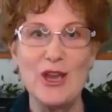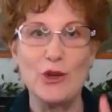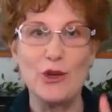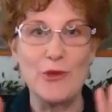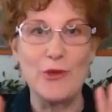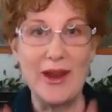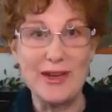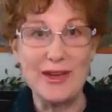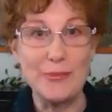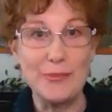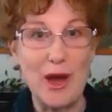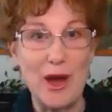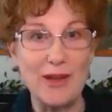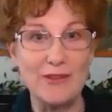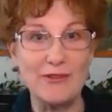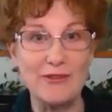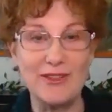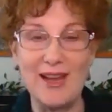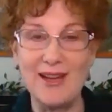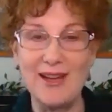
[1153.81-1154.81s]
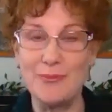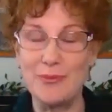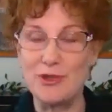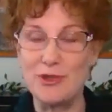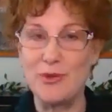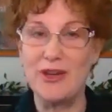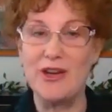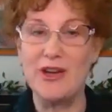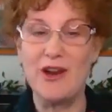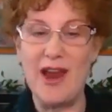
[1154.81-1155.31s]
create a ball of light
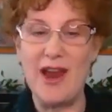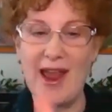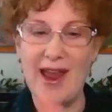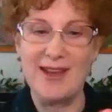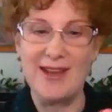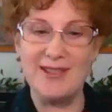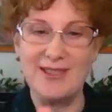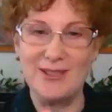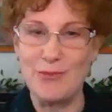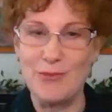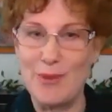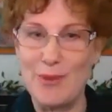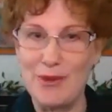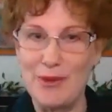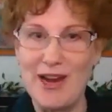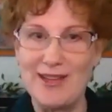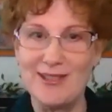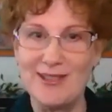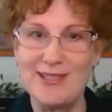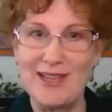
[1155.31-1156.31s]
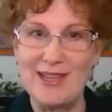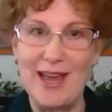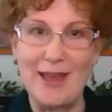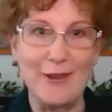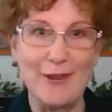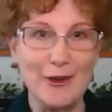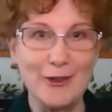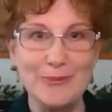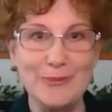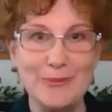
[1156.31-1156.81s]
between our hands. Rub your hands
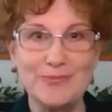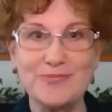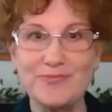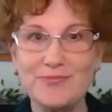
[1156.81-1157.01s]
together.